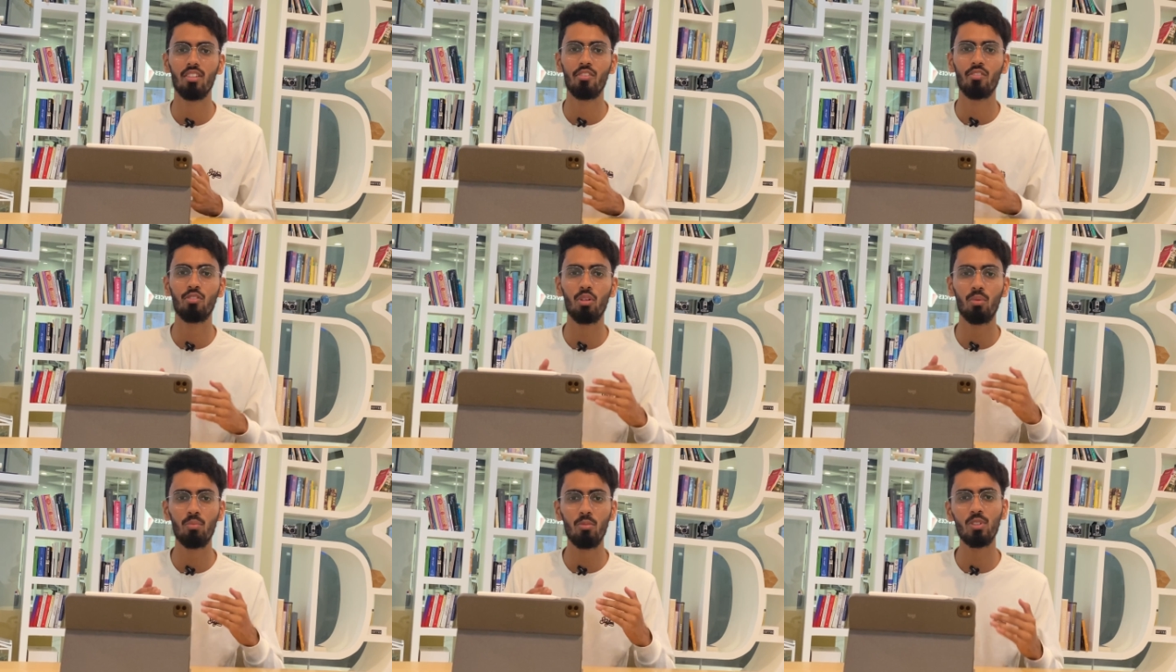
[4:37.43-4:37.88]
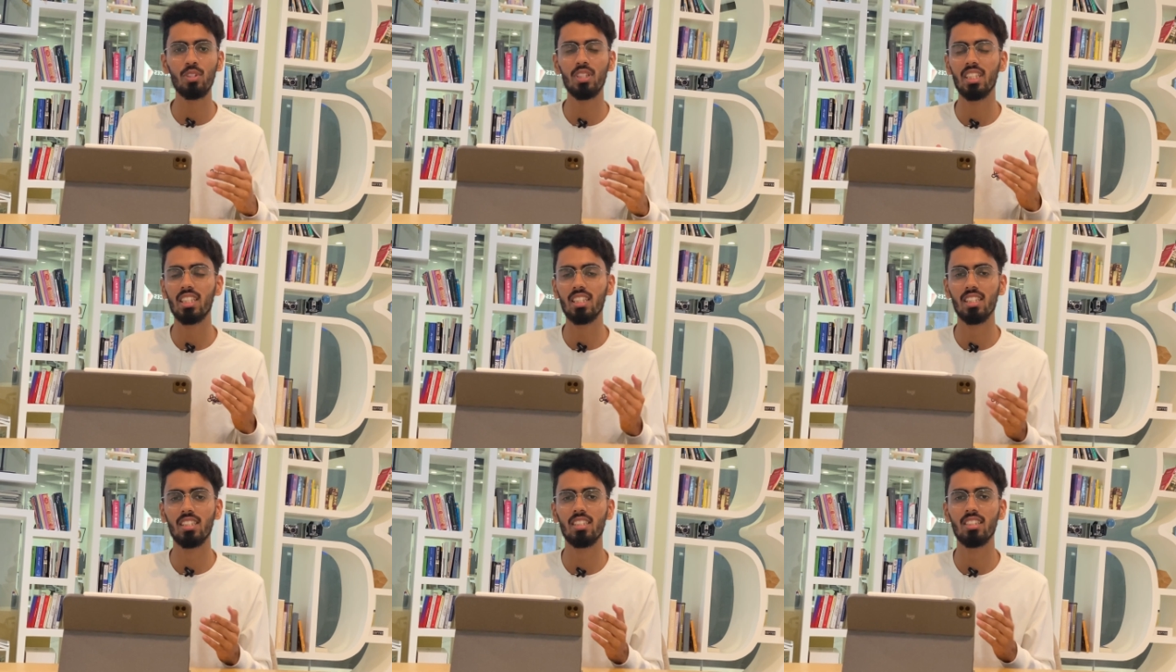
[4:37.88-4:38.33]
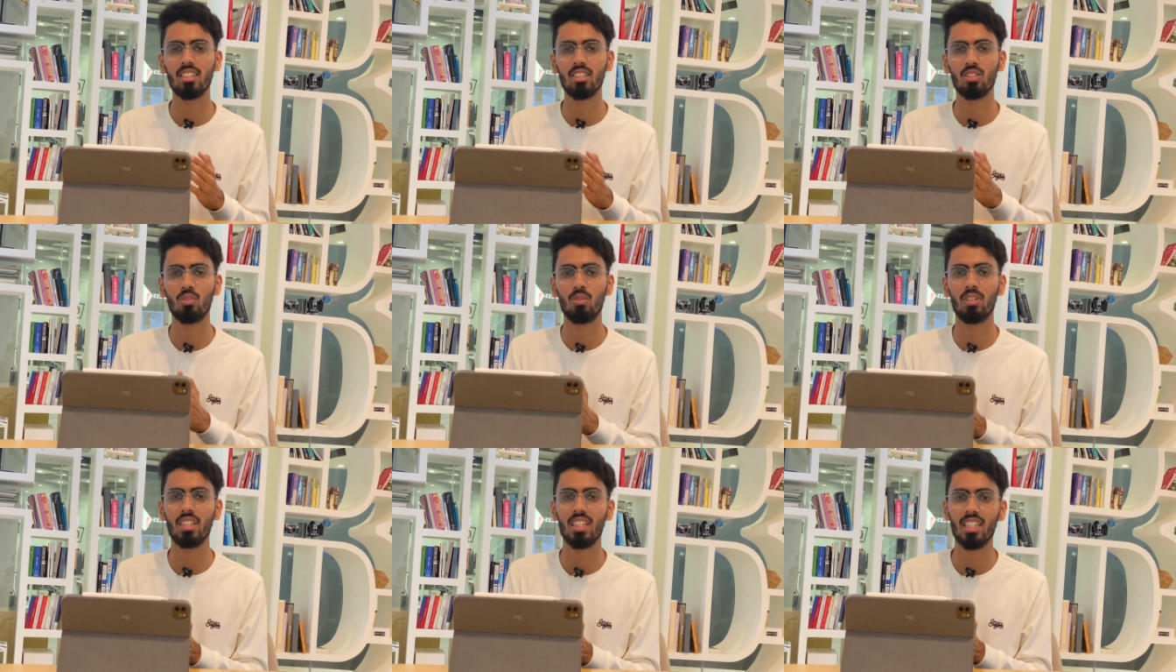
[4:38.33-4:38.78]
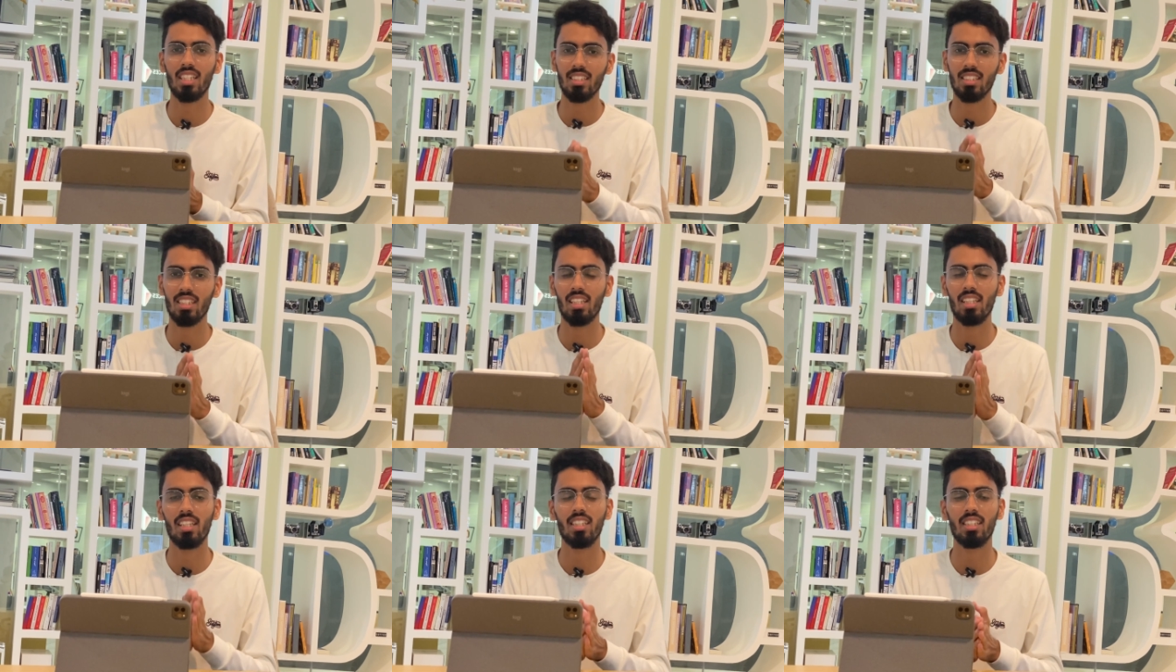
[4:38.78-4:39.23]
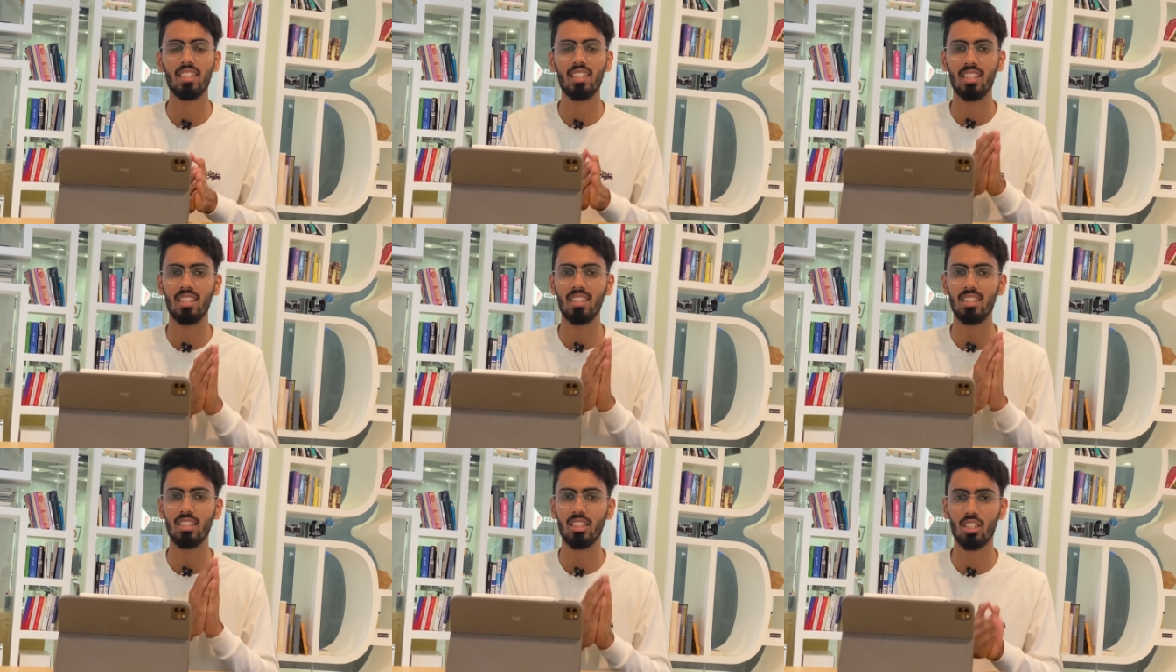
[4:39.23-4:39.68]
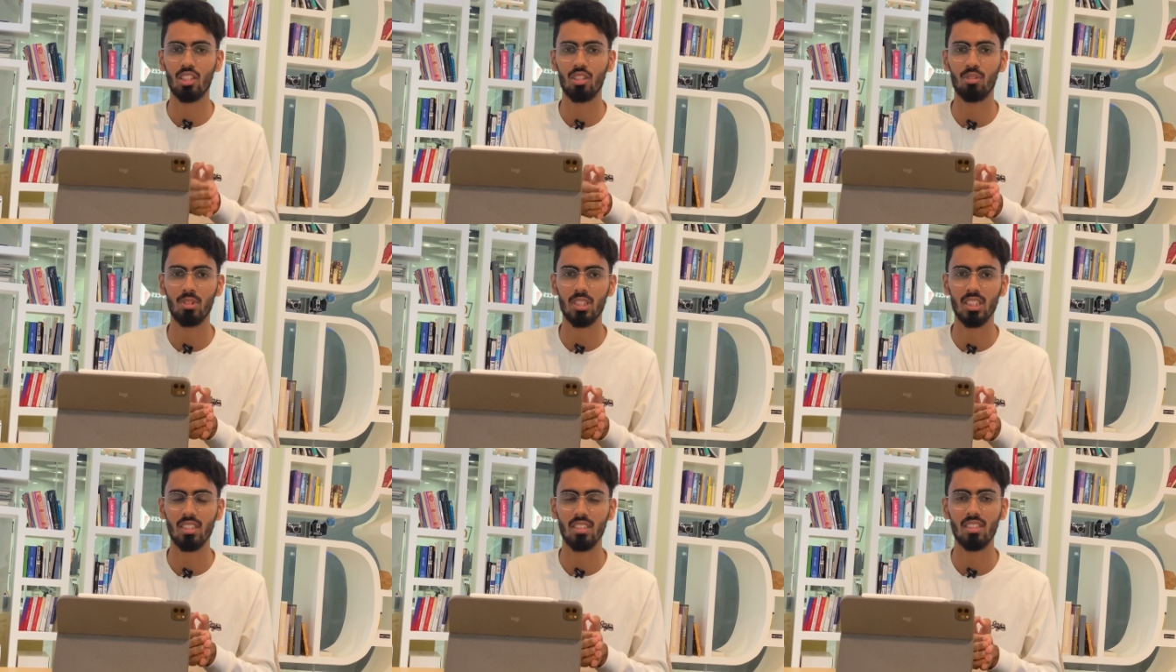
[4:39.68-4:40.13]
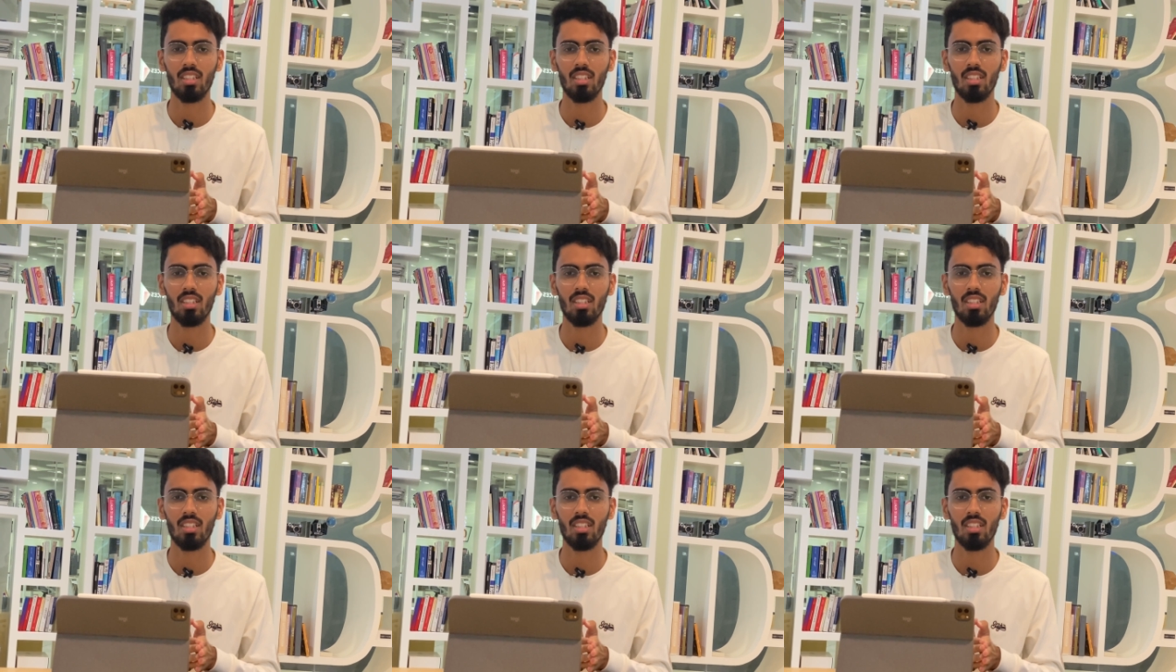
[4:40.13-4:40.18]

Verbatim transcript: For more details, contact the link in description.